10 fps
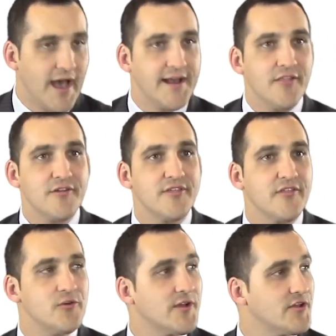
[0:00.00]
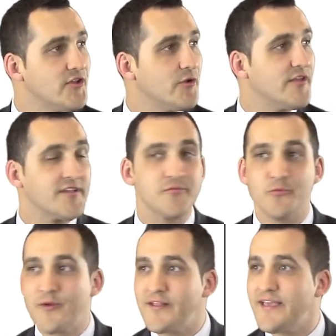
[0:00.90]
Another thing you can do that is
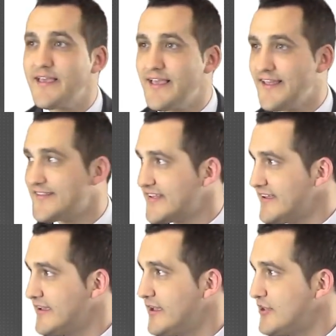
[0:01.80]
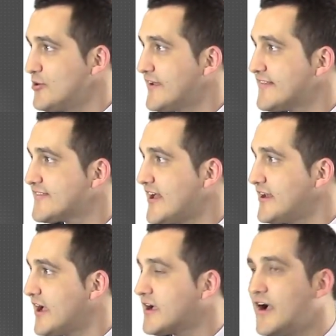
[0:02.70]
really easy, you can set
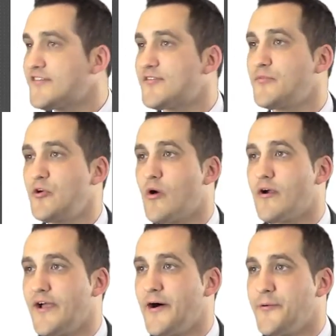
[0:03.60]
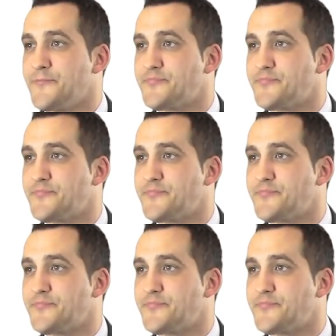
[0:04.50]
a custom URL,